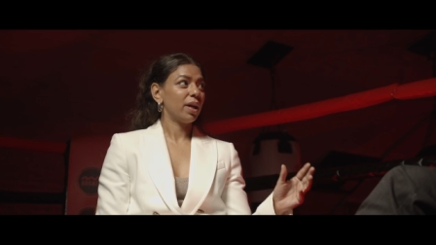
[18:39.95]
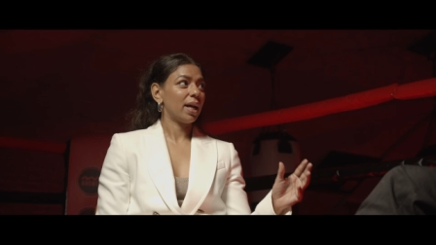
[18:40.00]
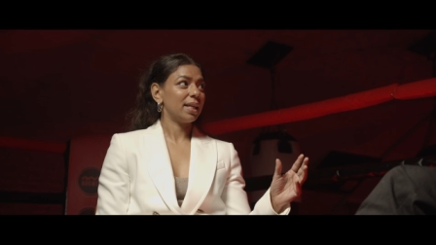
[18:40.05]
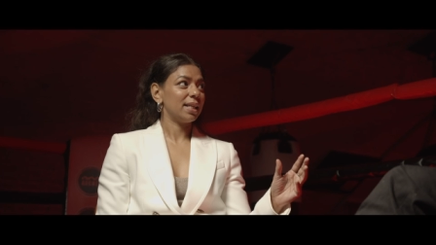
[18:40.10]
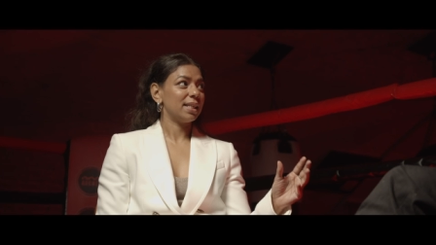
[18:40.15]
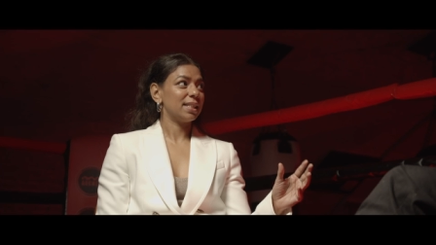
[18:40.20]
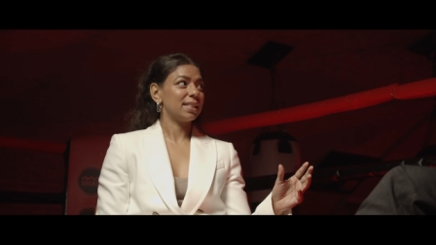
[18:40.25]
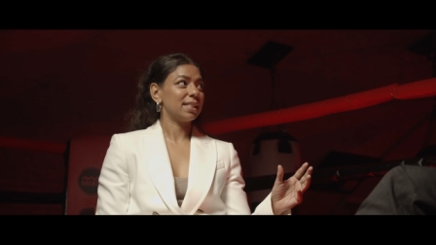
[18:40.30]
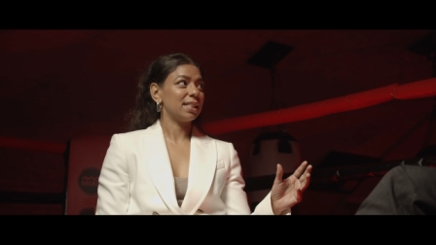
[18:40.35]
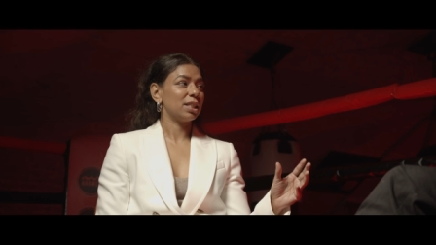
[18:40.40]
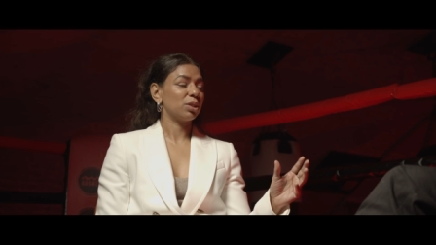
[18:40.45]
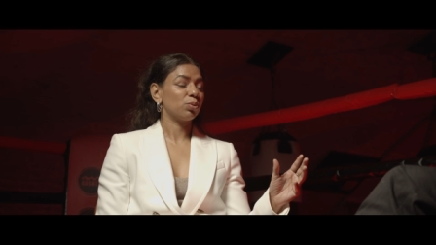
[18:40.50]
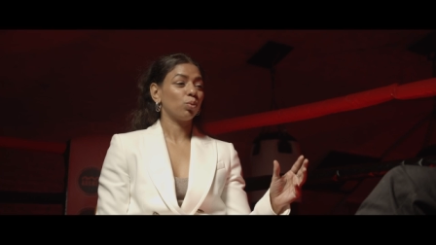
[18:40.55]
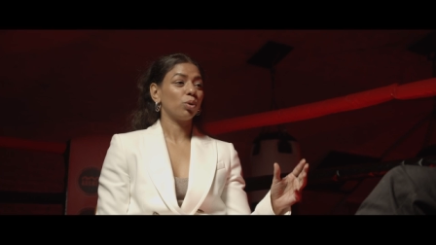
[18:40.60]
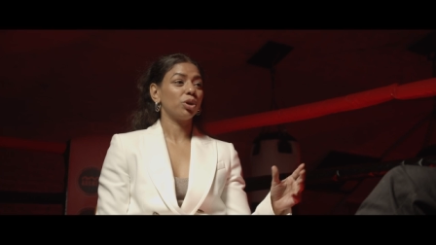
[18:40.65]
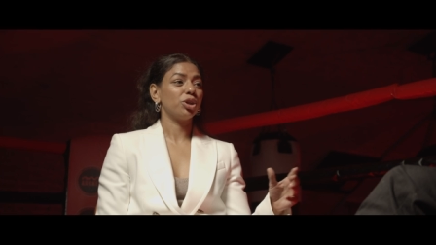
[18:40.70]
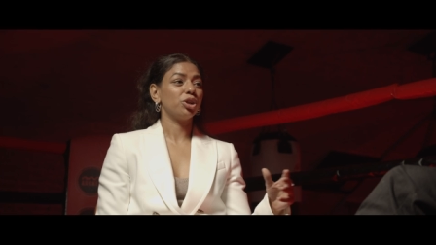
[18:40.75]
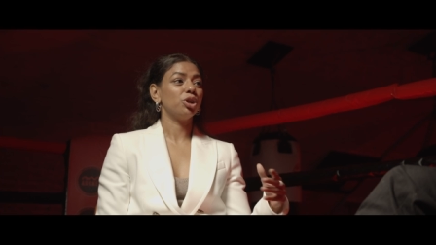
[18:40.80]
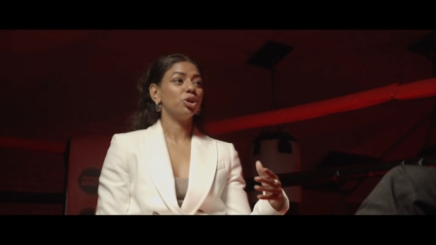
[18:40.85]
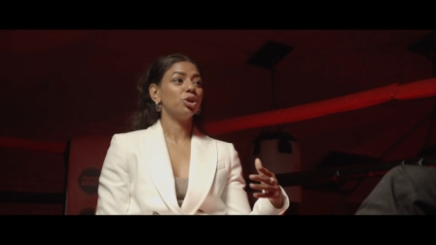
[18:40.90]
and is this
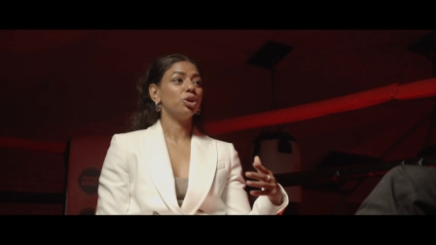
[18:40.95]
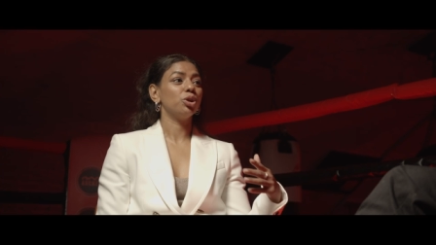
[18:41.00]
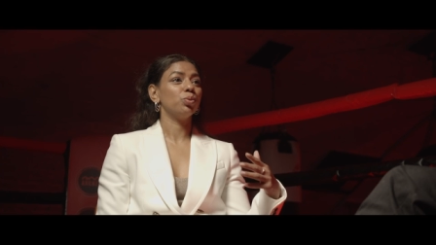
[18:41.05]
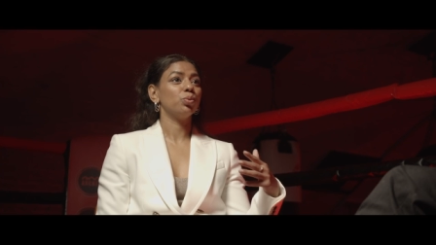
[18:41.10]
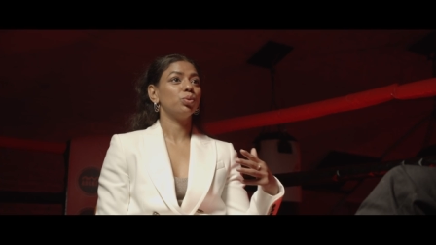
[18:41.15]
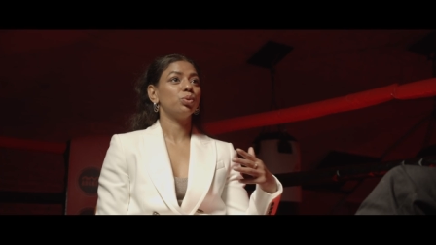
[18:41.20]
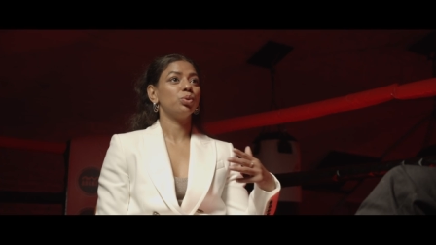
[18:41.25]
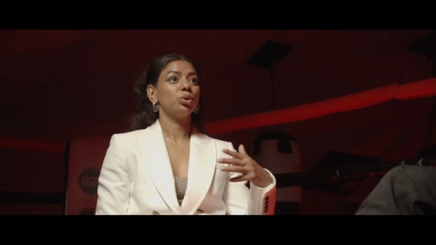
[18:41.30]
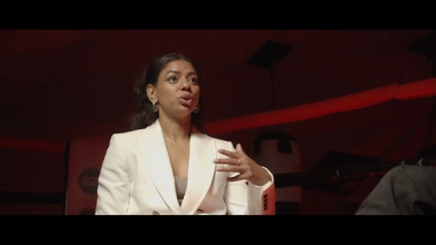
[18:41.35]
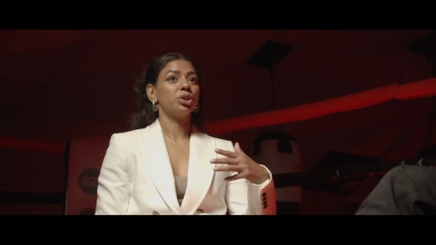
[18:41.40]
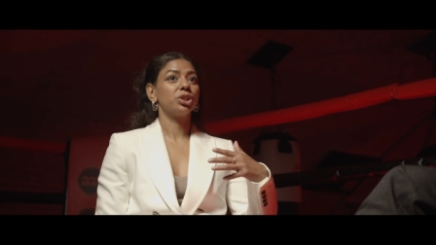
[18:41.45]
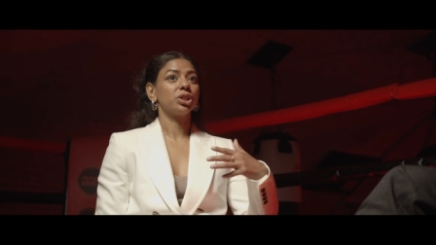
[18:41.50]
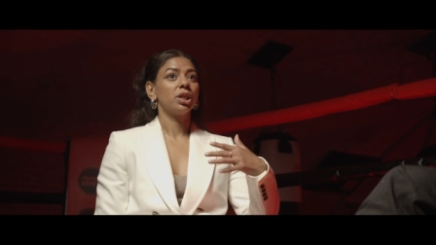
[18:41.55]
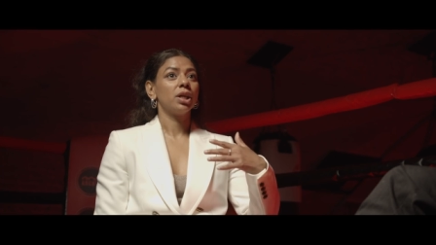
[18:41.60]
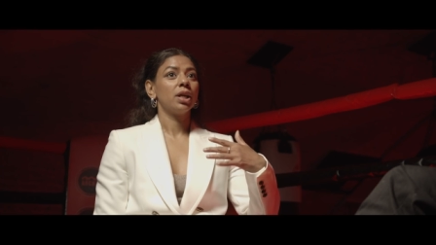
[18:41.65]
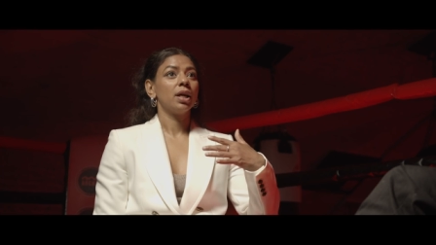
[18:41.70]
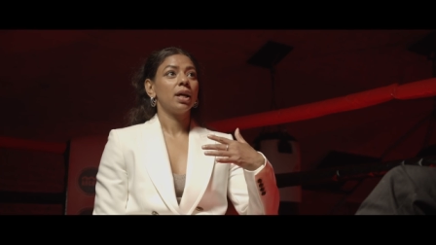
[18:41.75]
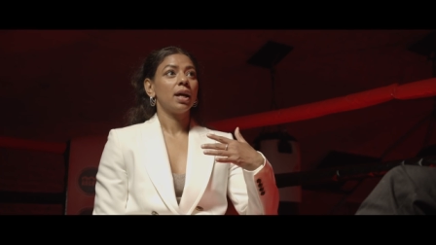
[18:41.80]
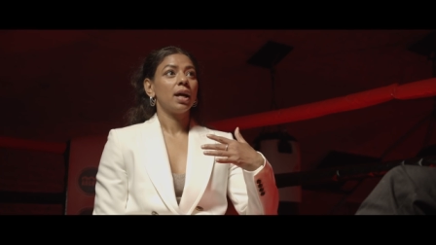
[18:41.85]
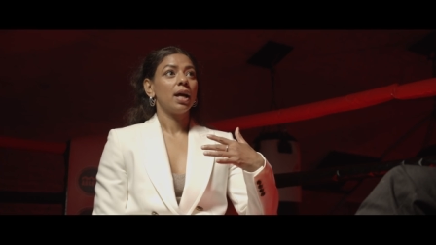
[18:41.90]
what you would
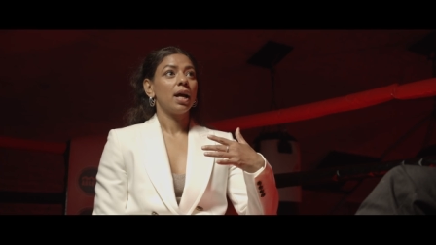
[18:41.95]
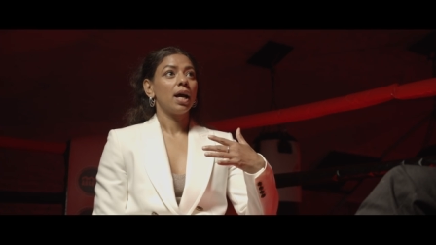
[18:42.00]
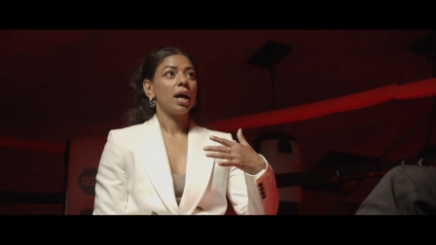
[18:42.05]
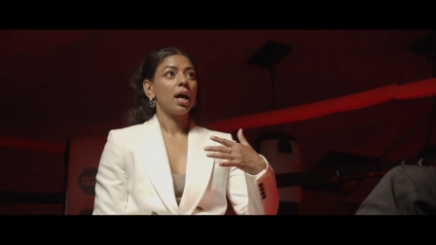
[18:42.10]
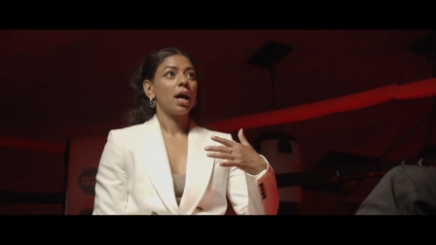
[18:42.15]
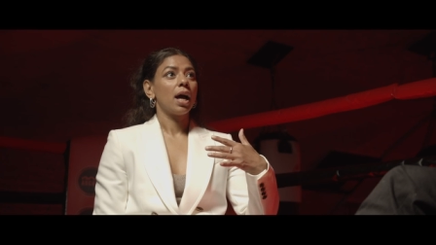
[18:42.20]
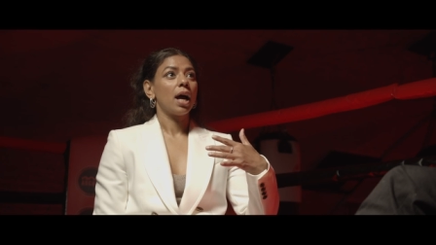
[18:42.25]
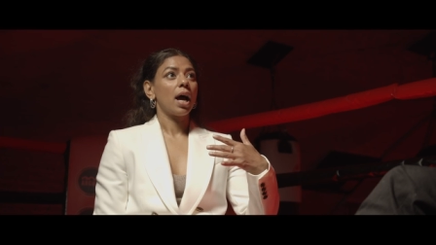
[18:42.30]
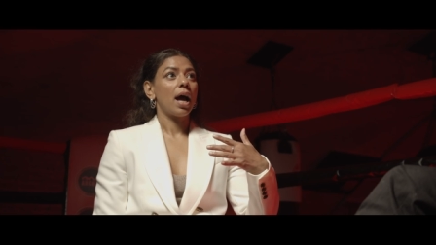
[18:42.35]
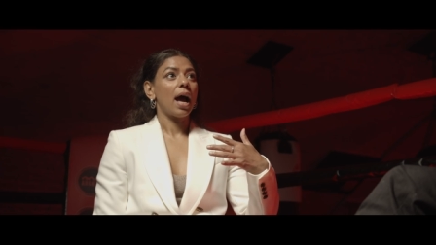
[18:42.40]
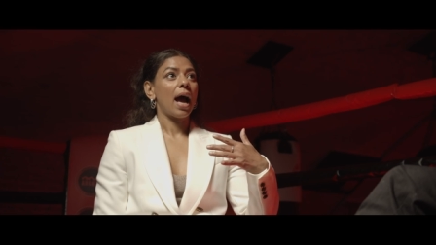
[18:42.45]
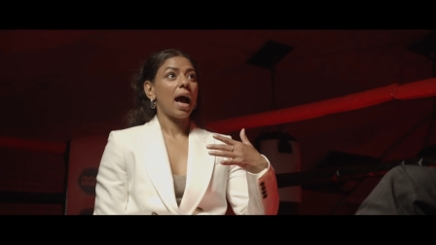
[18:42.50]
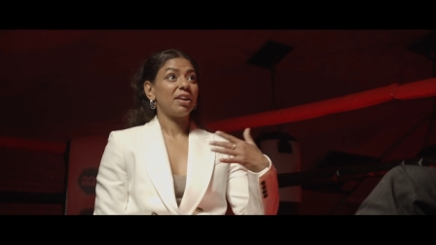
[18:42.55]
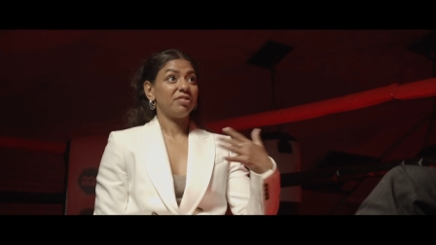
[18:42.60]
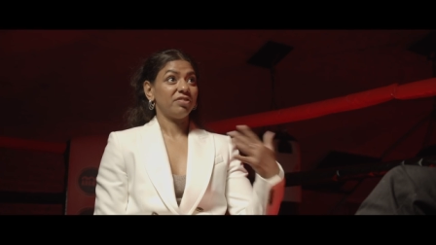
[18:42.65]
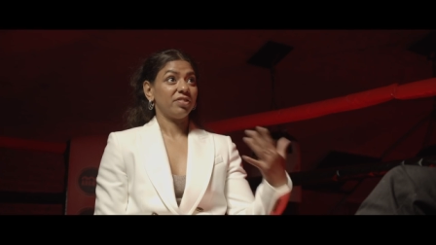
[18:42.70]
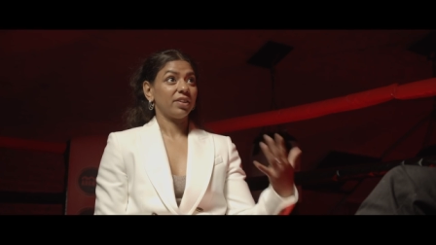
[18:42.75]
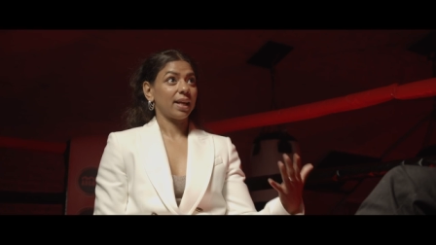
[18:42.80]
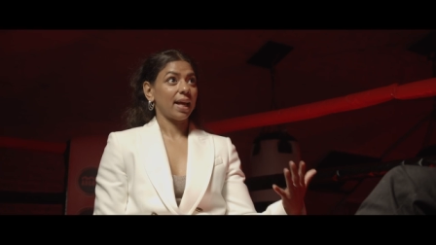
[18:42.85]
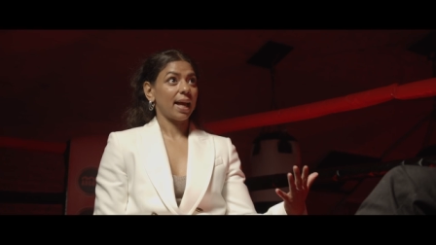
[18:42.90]

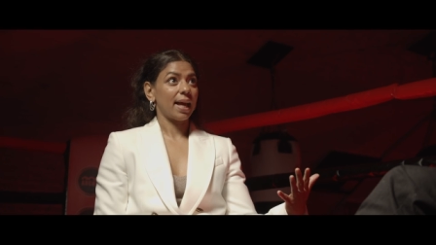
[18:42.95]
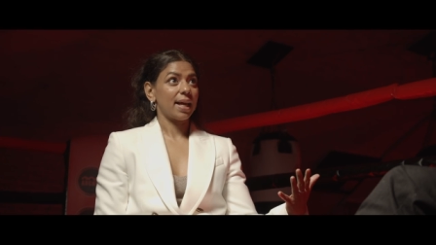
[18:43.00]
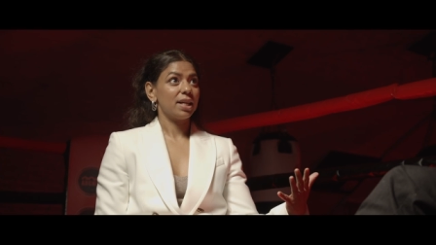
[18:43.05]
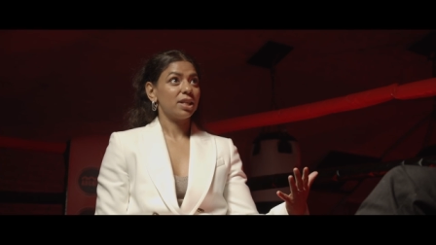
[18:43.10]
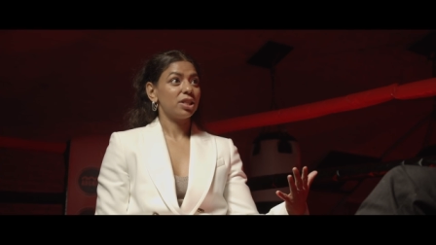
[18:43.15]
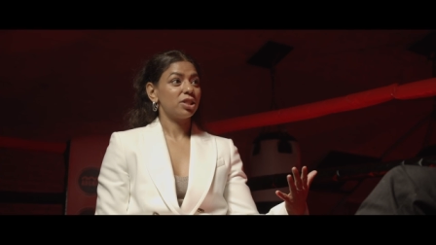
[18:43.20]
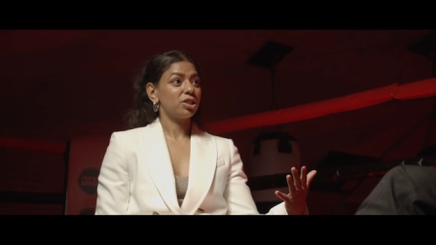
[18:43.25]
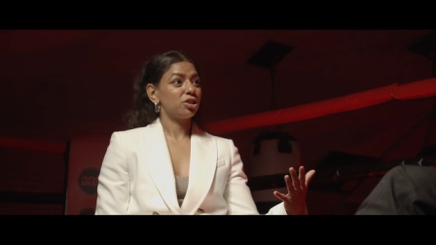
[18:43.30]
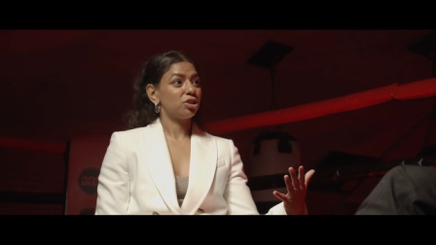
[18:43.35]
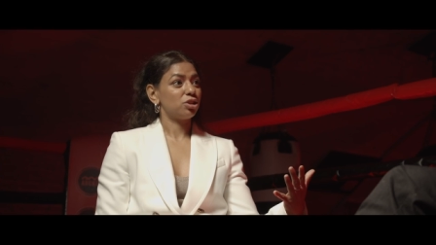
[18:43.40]
advocate